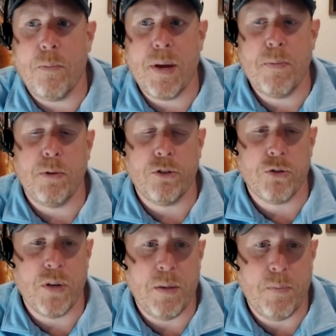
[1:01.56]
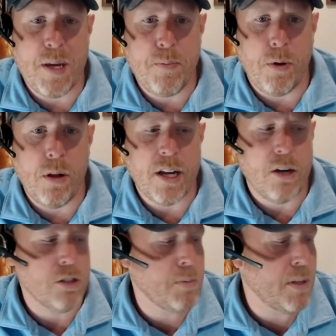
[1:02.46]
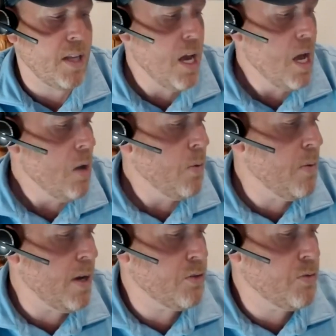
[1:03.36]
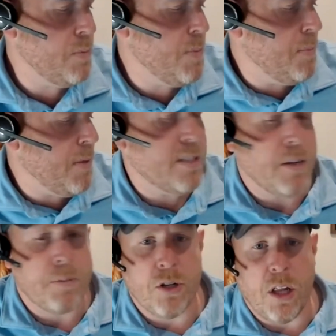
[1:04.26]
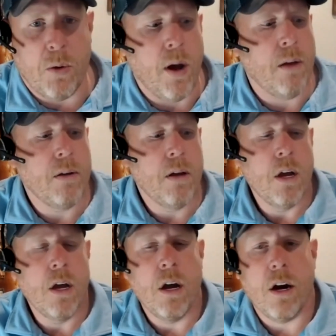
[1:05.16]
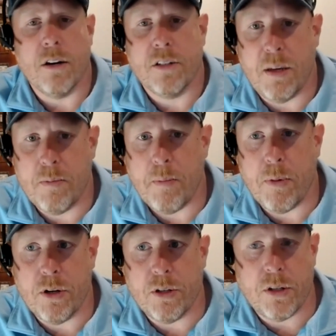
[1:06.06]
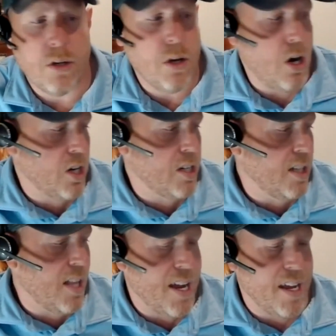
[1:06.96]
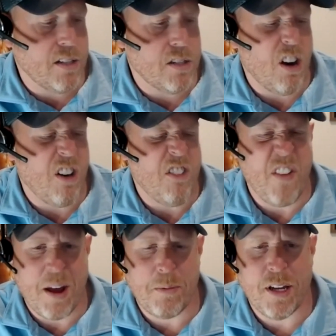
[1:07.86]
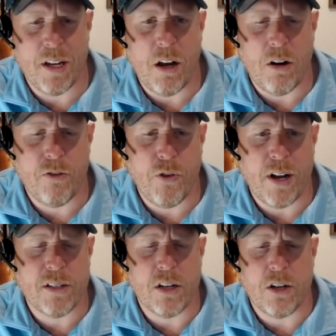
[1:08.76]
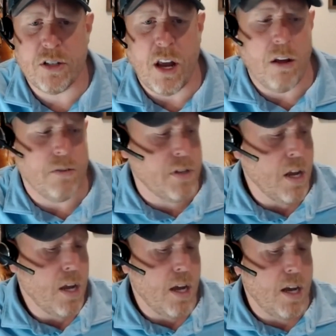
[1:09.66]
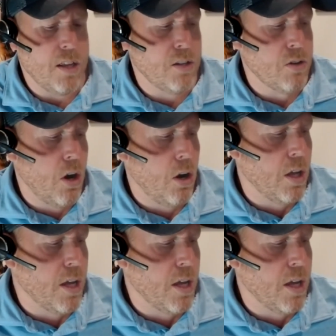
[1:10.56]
people treat people. And ultimately, we want to treat people exceptionally well. Our team members, our clients, our family, our friends, and ourselves, these are all